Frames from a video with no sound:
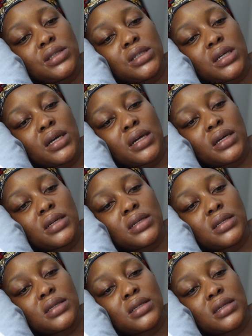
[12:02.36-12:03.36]
She
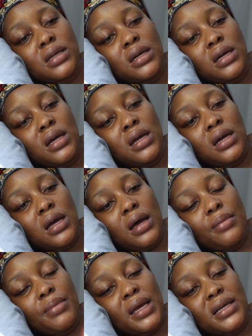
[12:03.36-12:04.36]
is
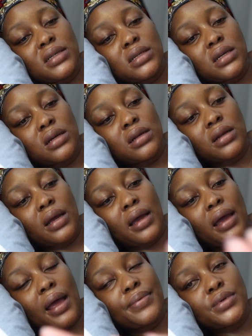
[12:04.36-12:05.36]
amazing.
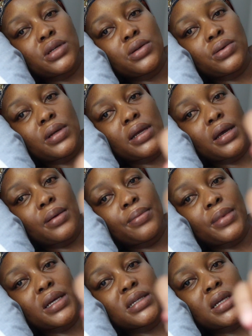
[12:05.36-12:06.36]
Like absolutely
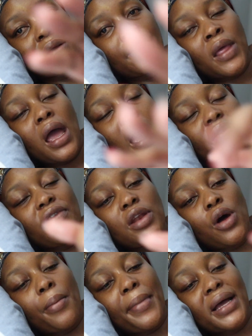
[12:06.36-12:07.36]
amazing. And
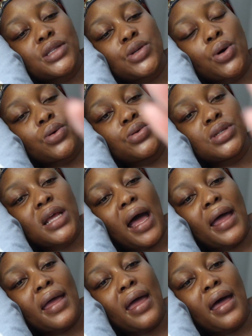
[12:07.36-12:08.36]
then on my toes,
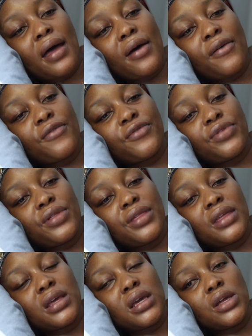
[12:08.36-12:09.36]
I have
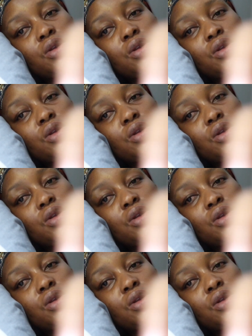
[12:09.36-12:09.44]
the